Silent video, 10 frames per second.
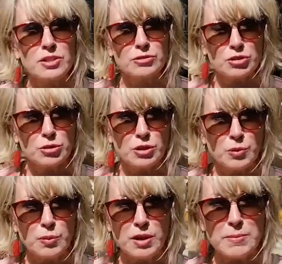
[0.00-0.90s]
So Stuart,
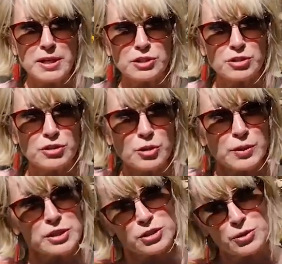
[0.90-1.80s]
we want to make sure that
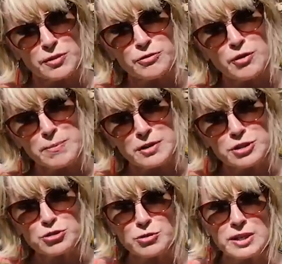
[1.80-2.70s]
we do a from the
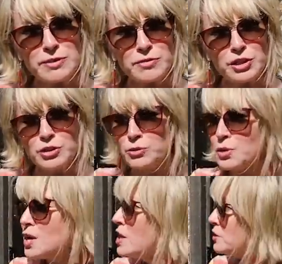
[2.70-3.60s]
street view
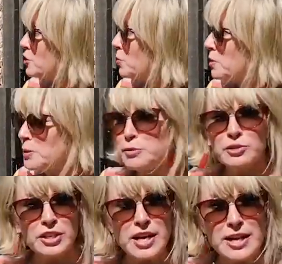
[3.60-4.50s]
so people
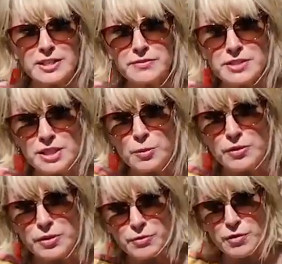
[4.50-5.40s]
can kind of see
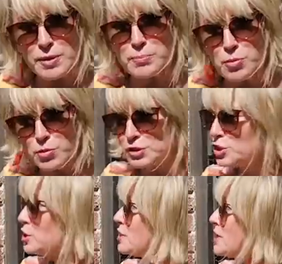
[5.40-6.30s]
what the front
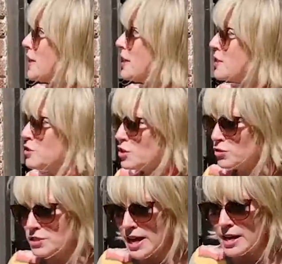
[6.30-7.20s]
porch looks like in
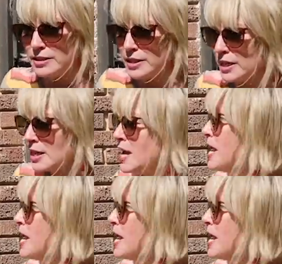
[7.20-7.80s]
totality.